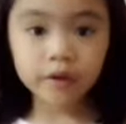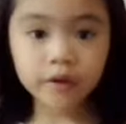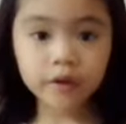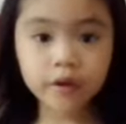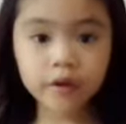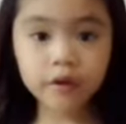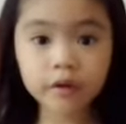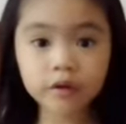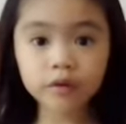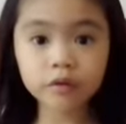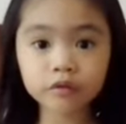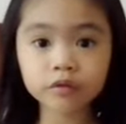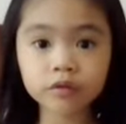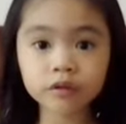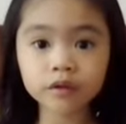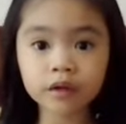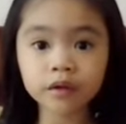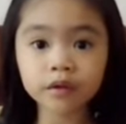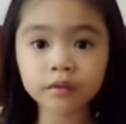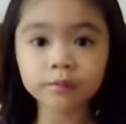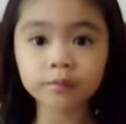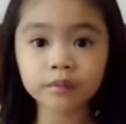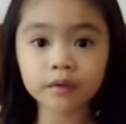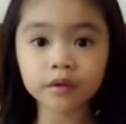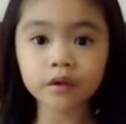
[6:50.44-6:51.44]
It
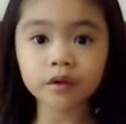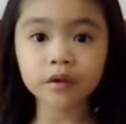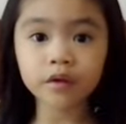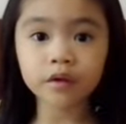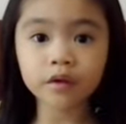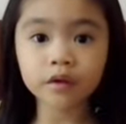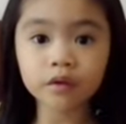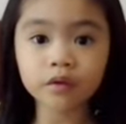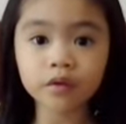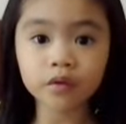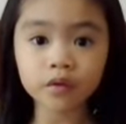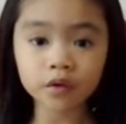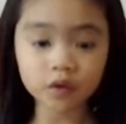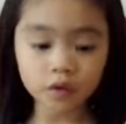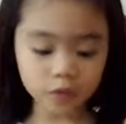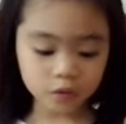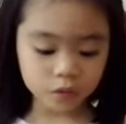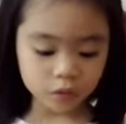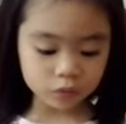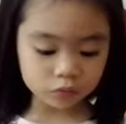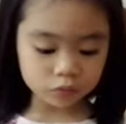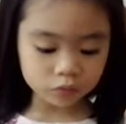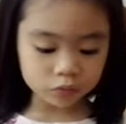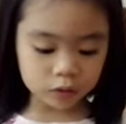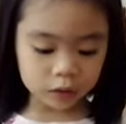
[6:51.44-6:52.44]

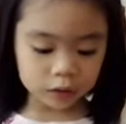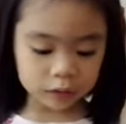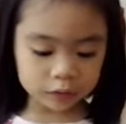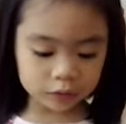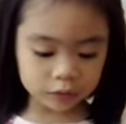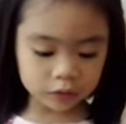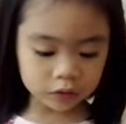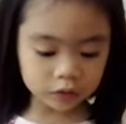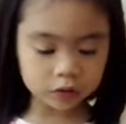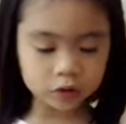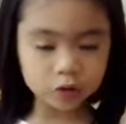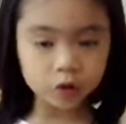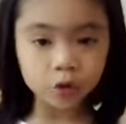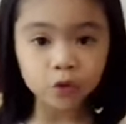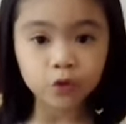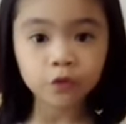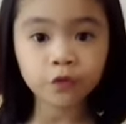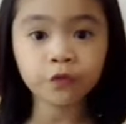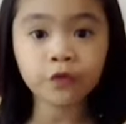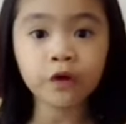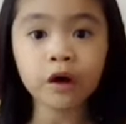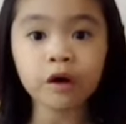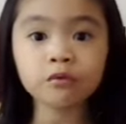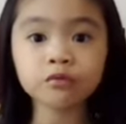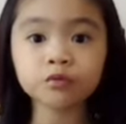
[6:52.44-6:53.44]
will get the tooth
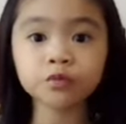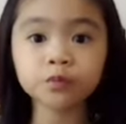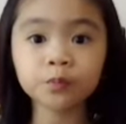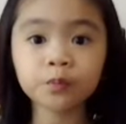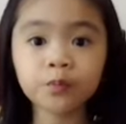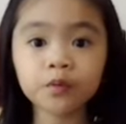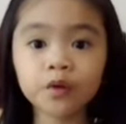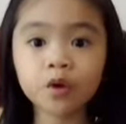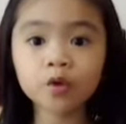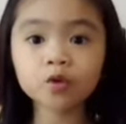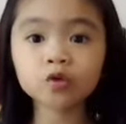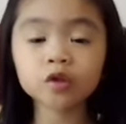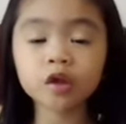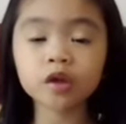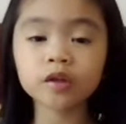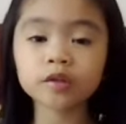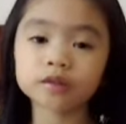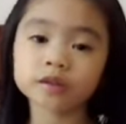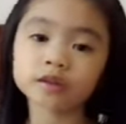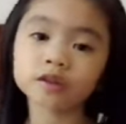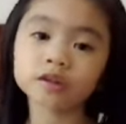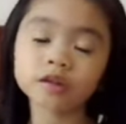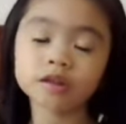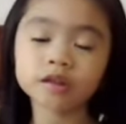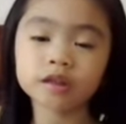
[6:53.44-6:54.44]
out, but then
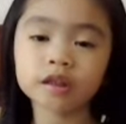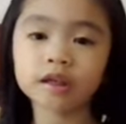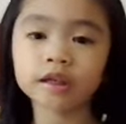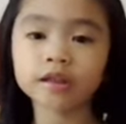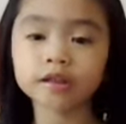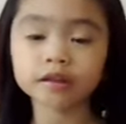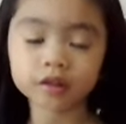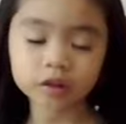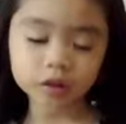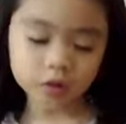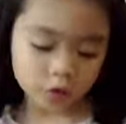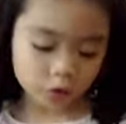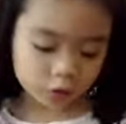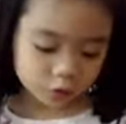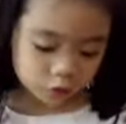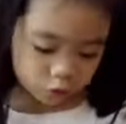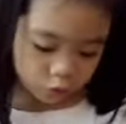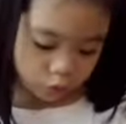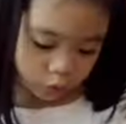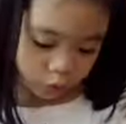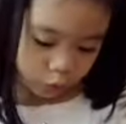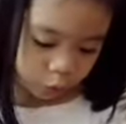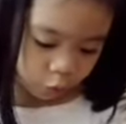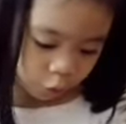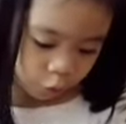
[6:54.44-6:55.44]
change the
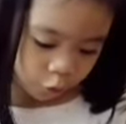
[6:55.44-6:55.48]
tooth.